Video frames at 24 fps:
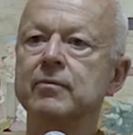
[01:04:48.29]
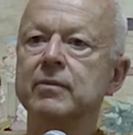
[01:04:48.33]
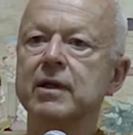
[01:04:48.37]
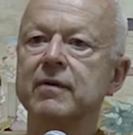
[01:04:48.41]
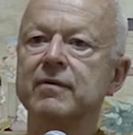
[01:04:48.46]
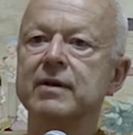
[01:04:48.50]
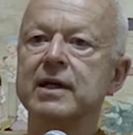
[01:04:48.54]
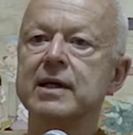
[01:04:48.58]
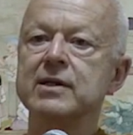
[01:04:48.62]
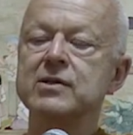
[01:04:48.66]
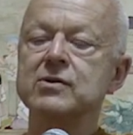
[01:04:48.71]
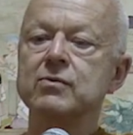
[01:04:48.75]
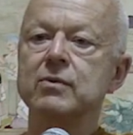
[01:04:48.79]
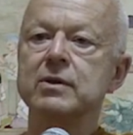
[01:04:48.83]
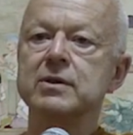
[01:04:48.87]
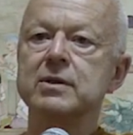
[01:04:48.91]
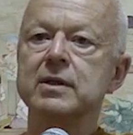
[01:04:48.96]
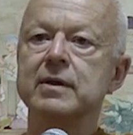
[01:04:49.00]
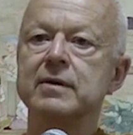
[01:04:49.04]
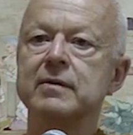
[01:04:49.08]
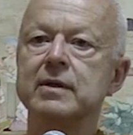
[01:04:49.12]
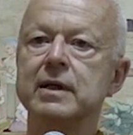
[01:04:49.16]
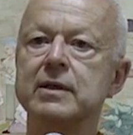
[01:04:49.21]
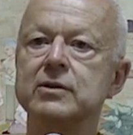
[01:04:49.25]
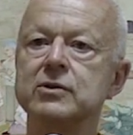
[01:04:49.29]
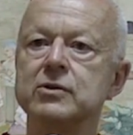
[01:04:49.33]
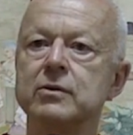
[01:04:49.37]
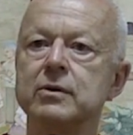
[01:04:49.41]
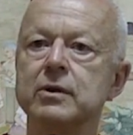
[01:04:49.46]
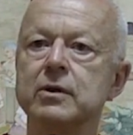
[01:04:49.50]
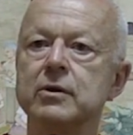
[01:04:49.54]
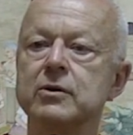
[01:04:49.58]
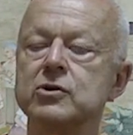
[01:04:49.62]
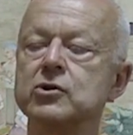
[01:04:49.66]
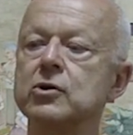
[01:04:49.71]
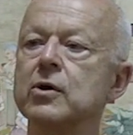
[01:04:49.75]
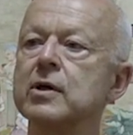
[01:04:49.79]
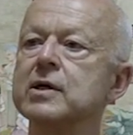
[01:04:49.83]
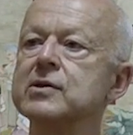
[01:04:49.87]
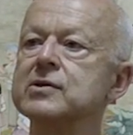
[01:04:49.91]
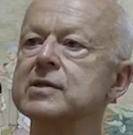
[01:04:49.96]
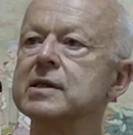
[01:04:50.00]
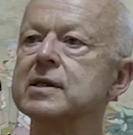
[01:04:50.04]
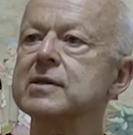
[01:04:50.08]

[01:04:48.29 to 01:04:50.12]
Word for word: if that's what if that's what your choice